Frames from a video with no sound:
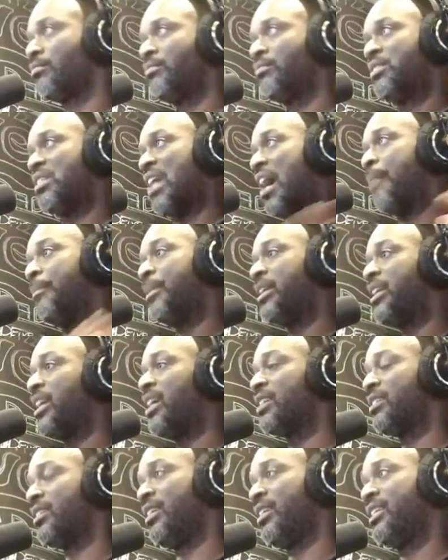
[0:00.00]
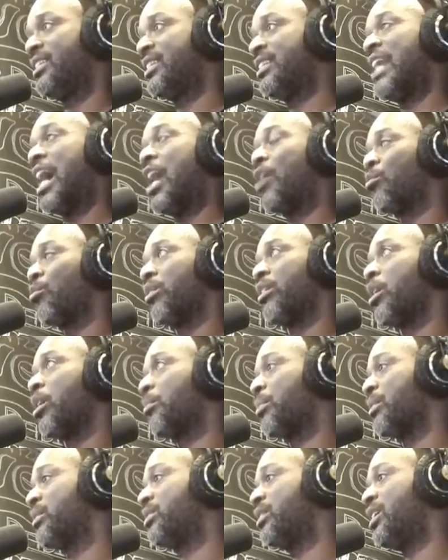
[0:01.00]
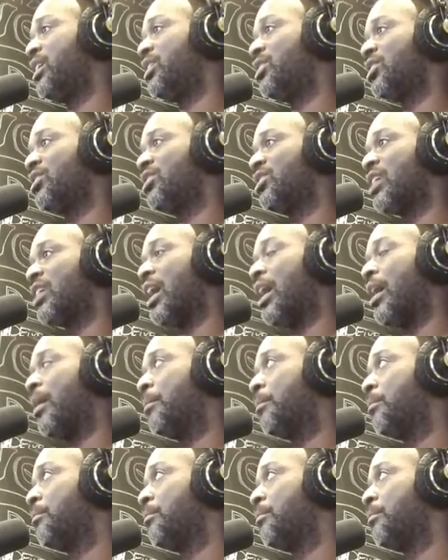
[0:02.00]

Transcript: Dime a dozen. It's not really a prestigious job.